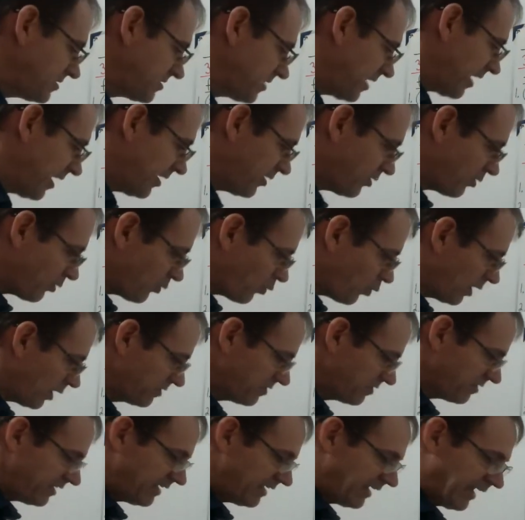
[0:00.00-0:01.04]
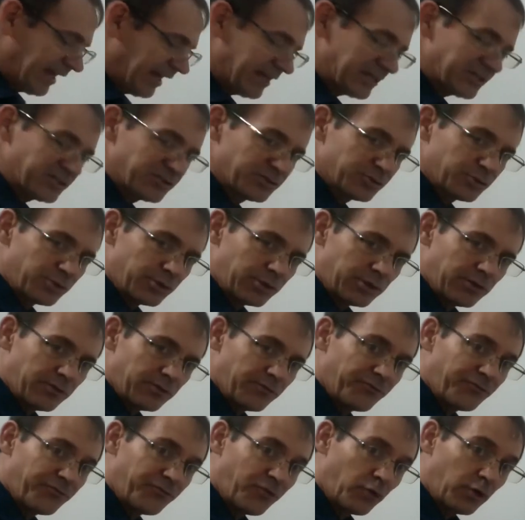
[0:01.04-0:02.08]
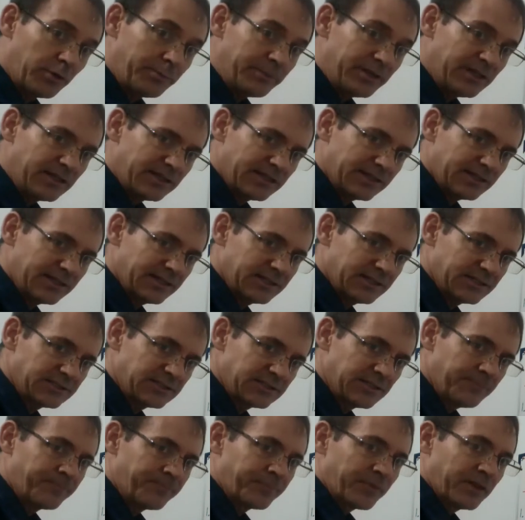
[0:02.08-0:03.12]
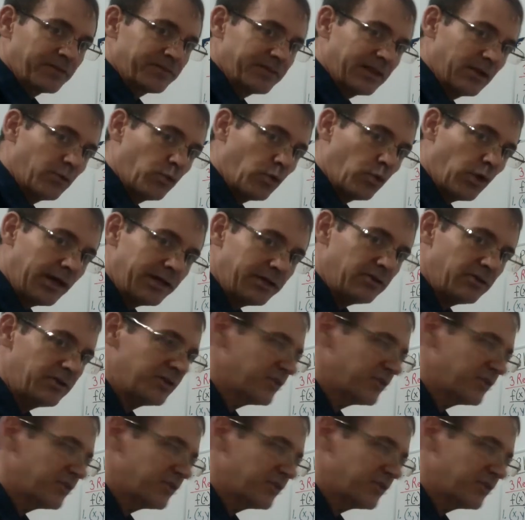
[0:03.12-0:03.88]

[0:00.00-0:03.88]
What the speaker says: on what the actual formula is. They want you to